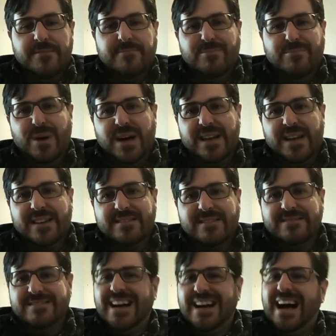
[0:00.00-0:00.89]

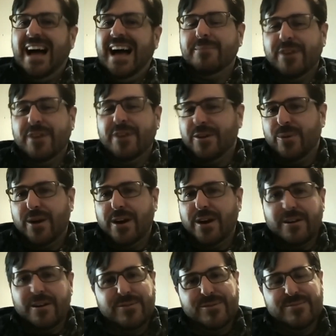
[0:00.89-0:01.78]
but I'm not
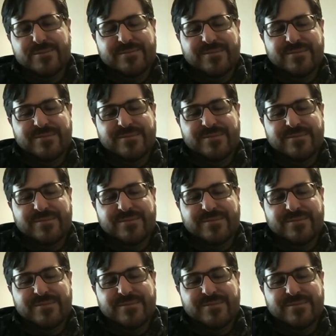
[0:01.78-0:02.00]
aware of